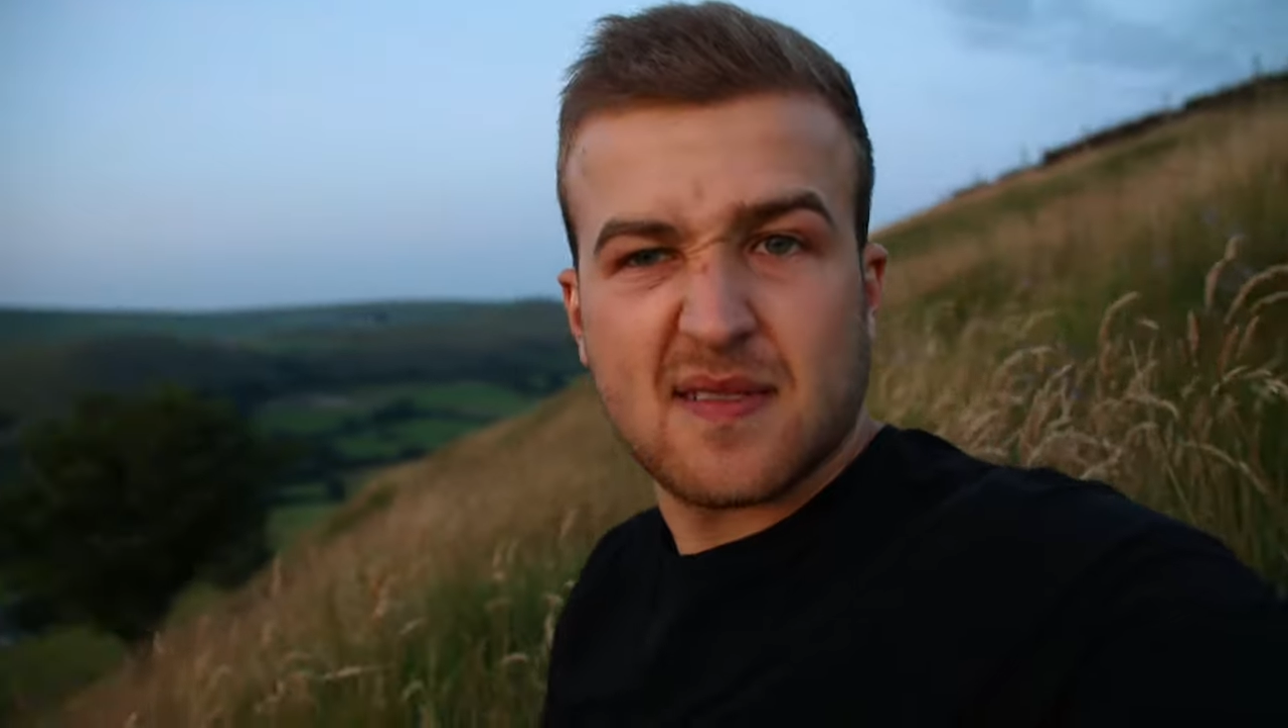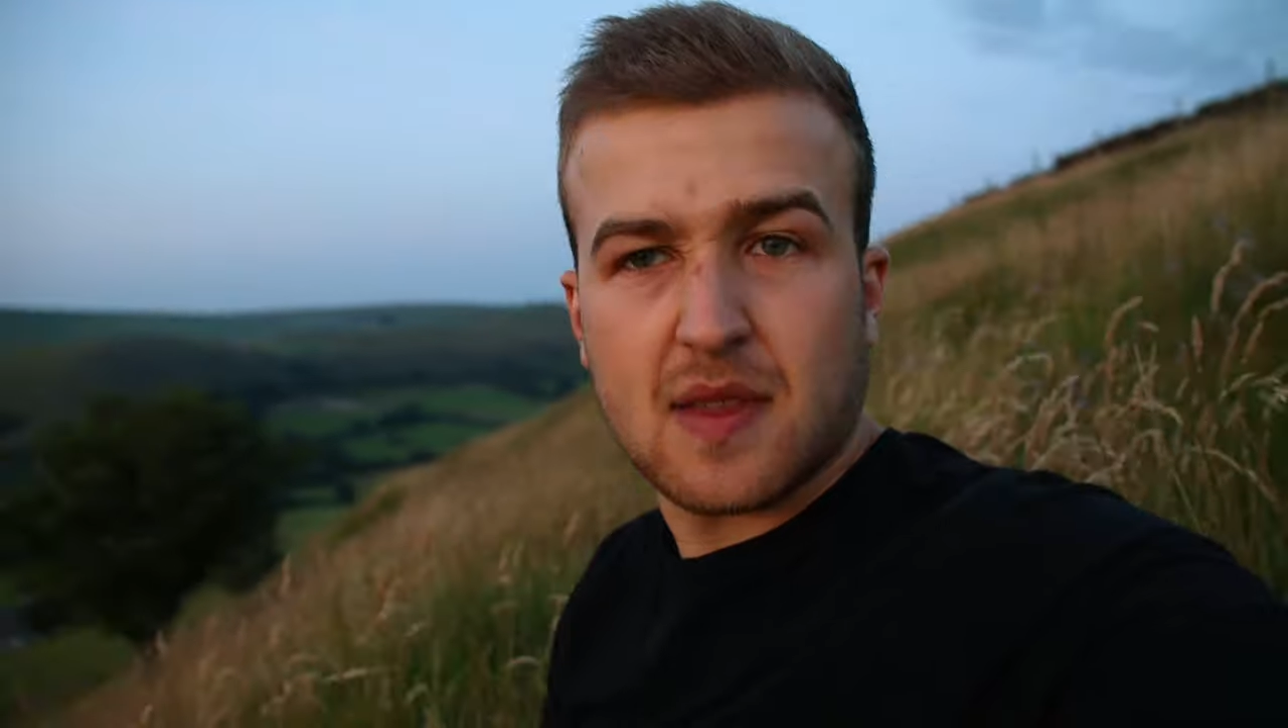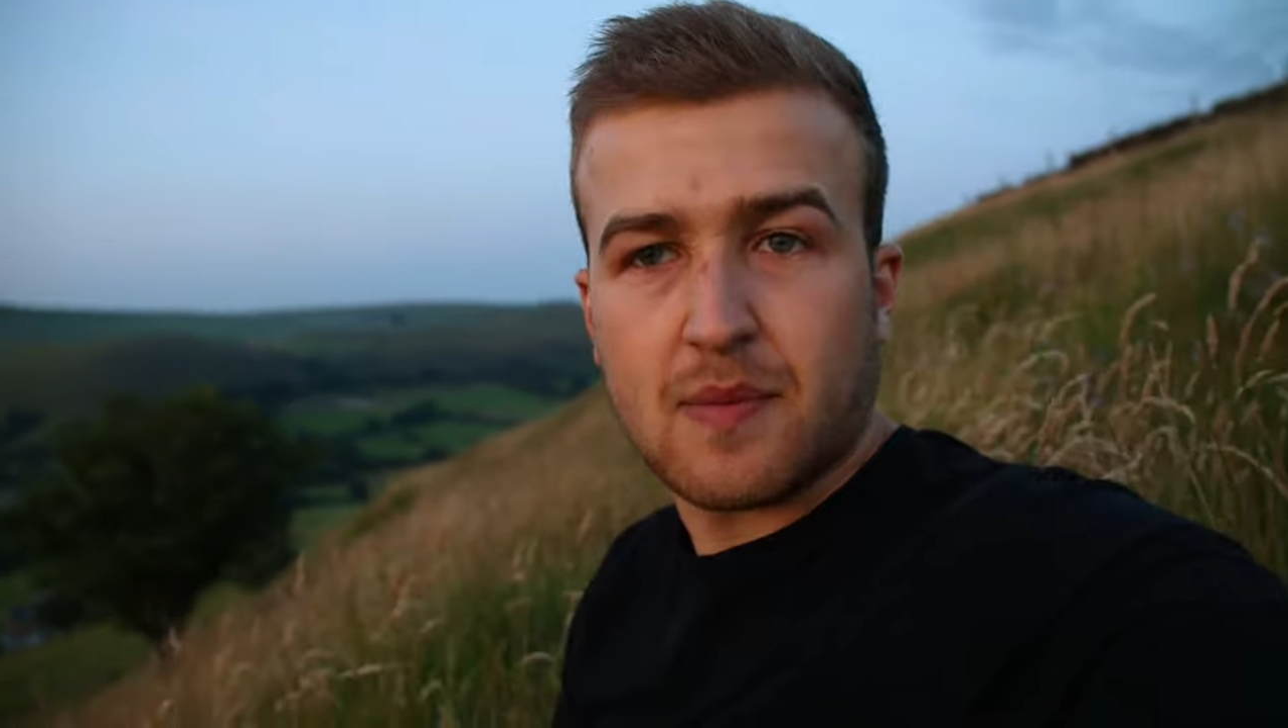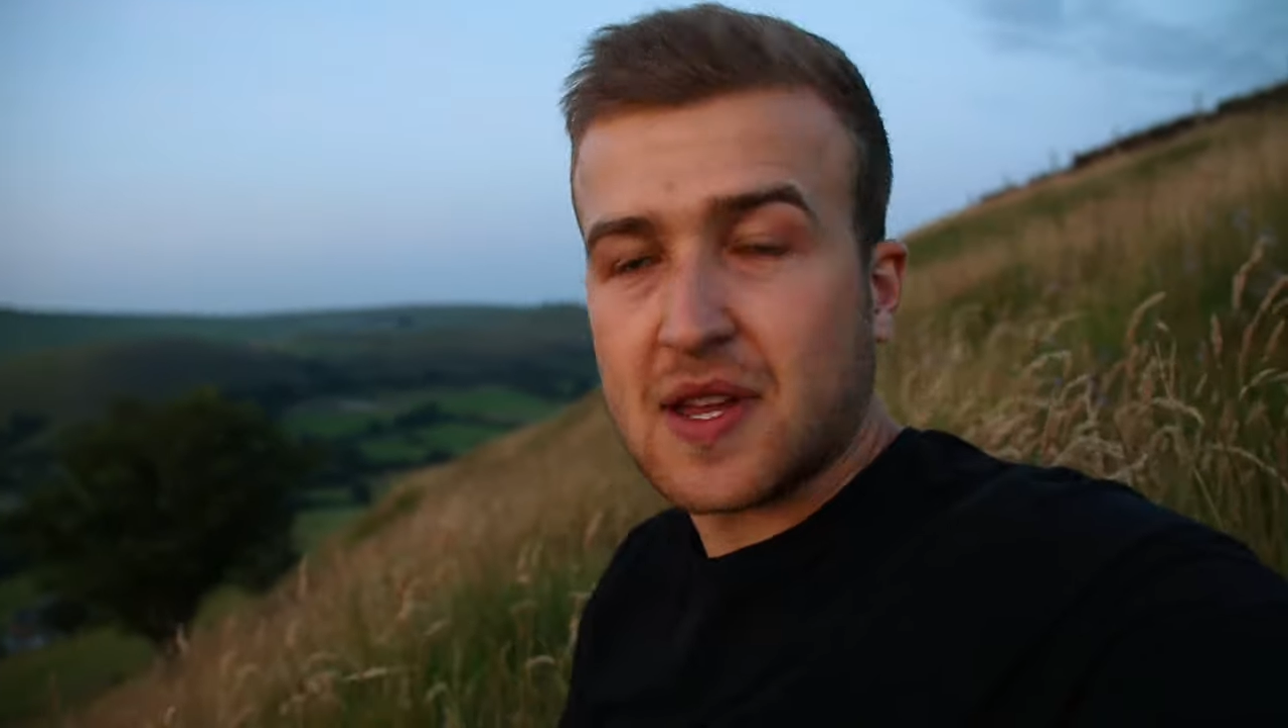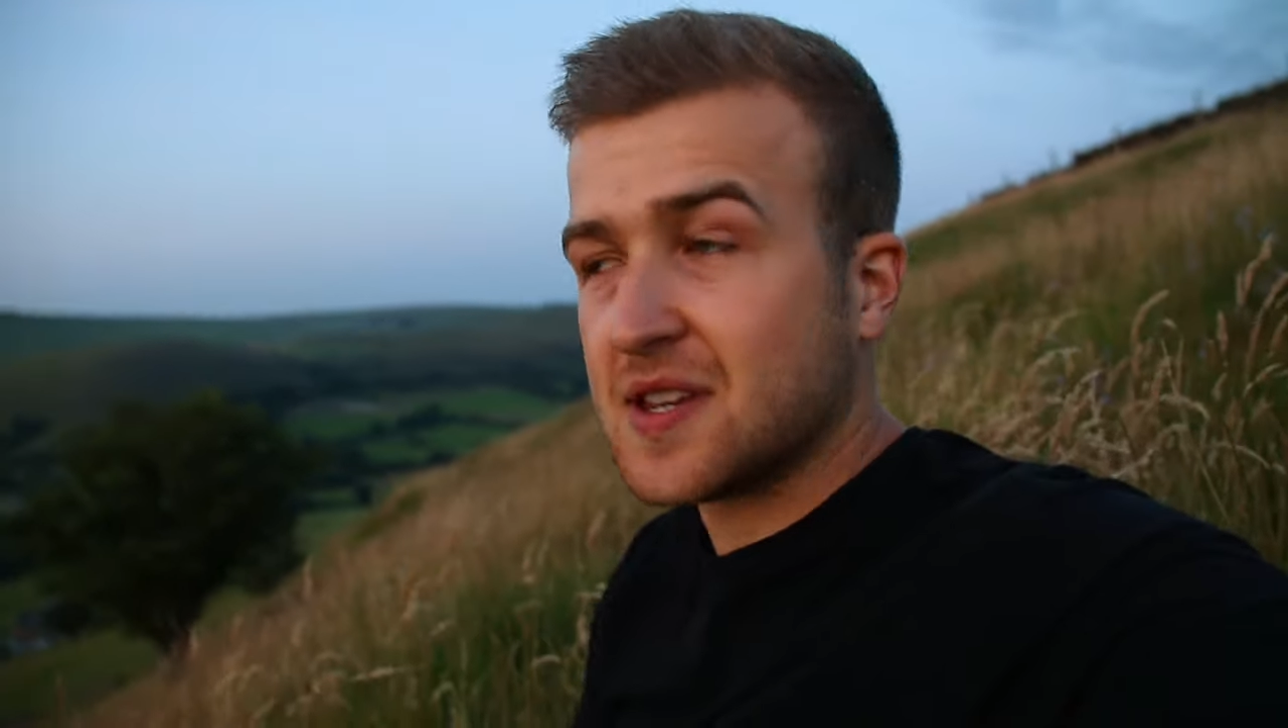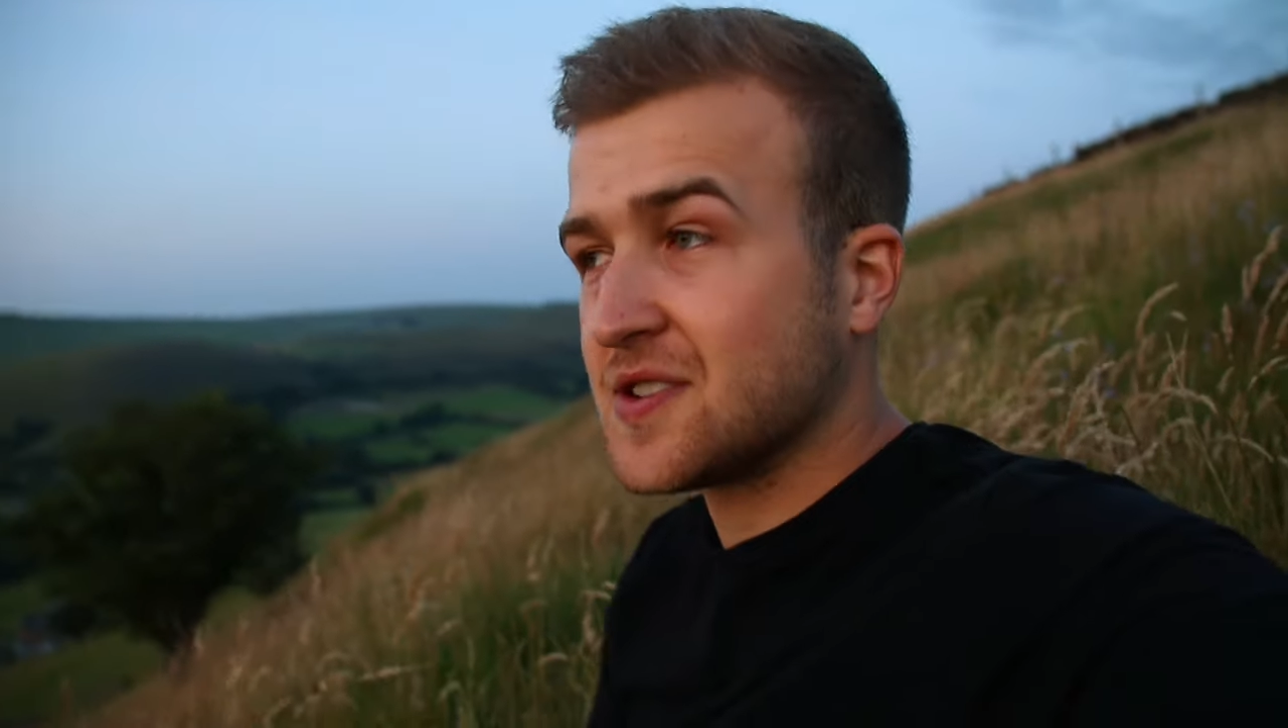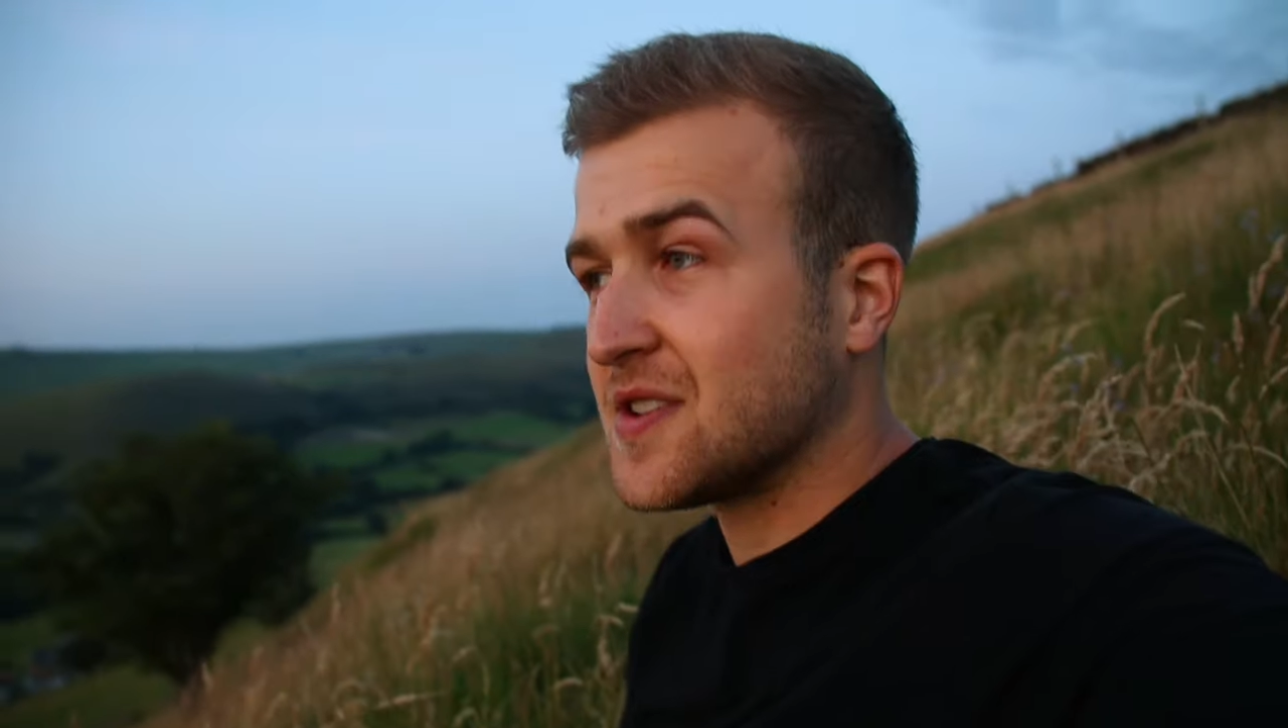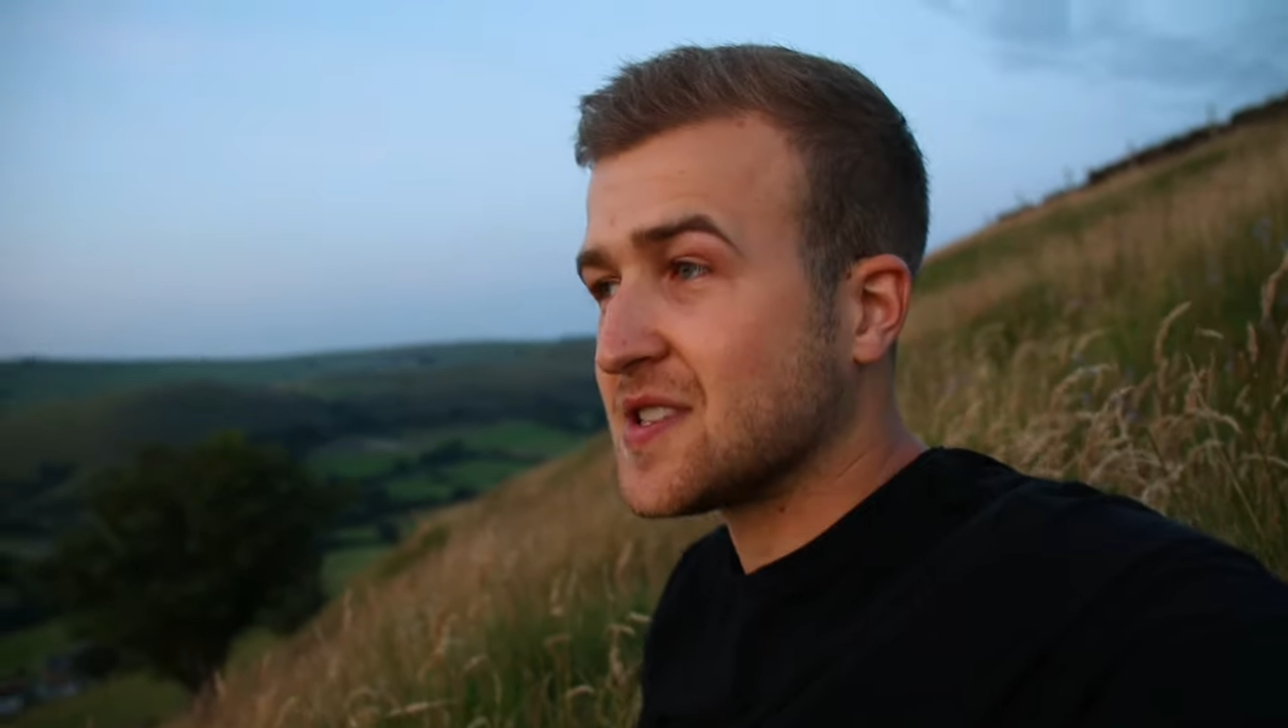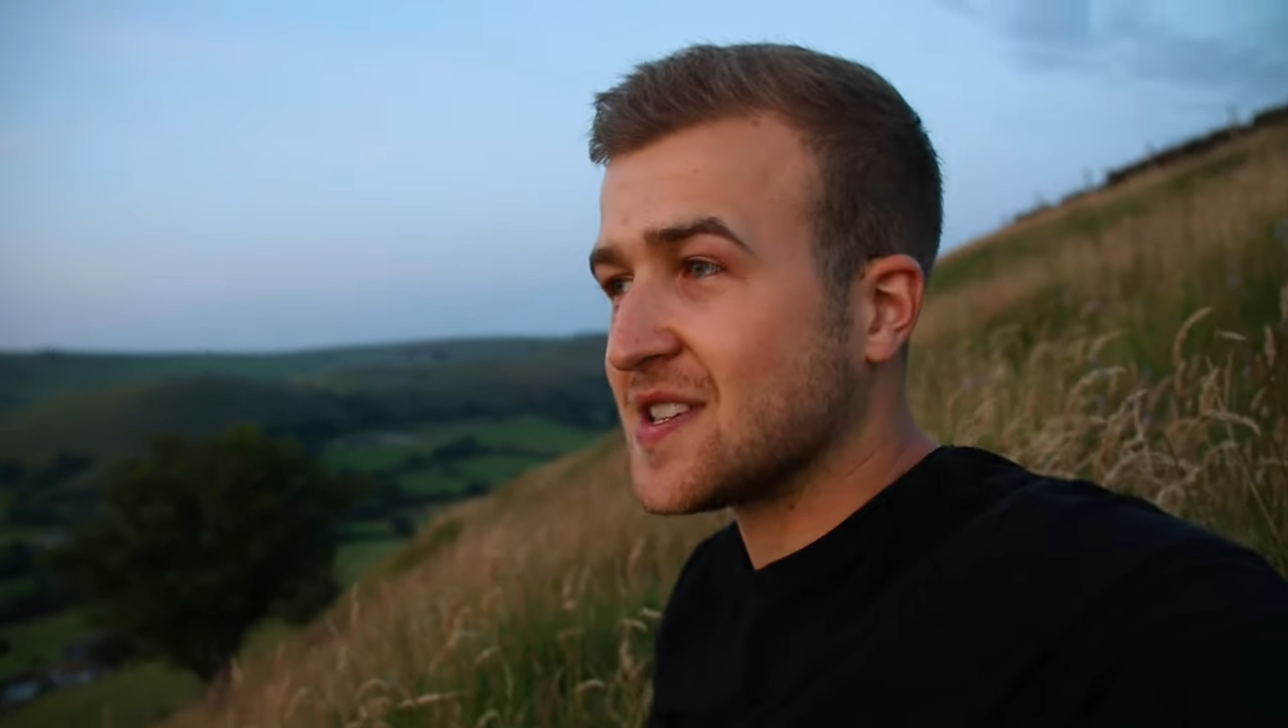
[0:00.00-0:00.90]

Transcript: the Peak District.